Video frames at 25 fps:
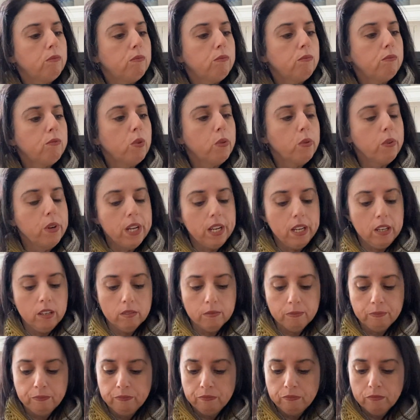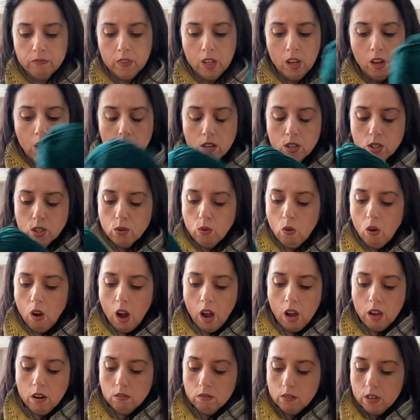green. So
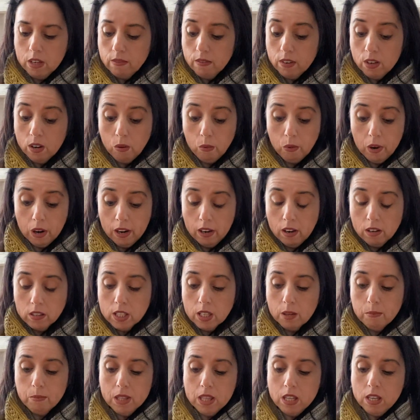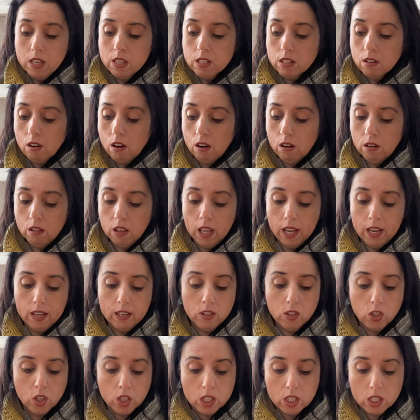I don't even know where, some of these are like
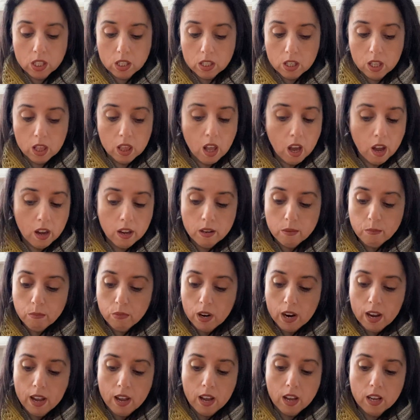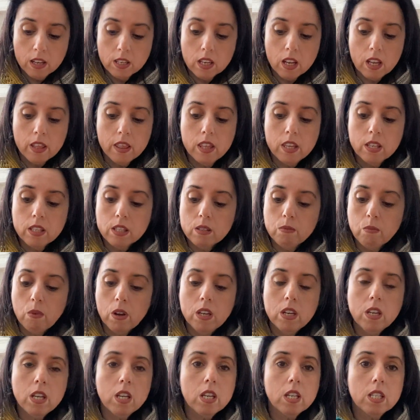just Lion Brand. This
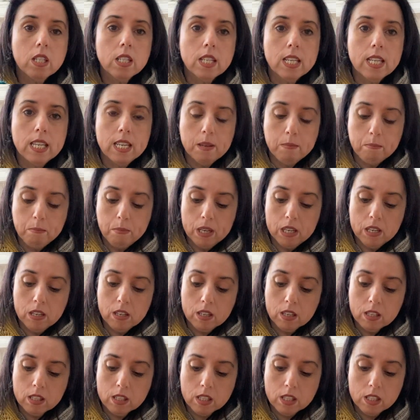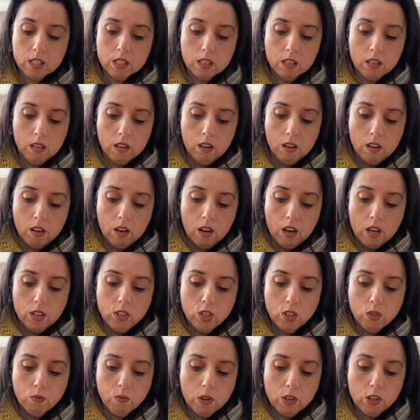one is a Knit Picks. I
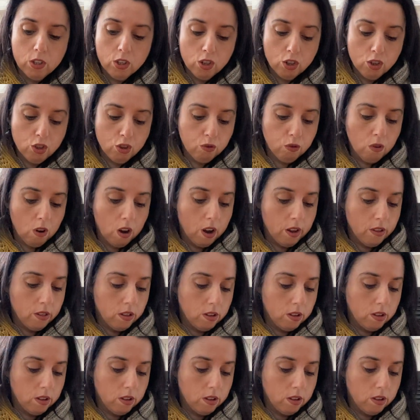just wanted to try the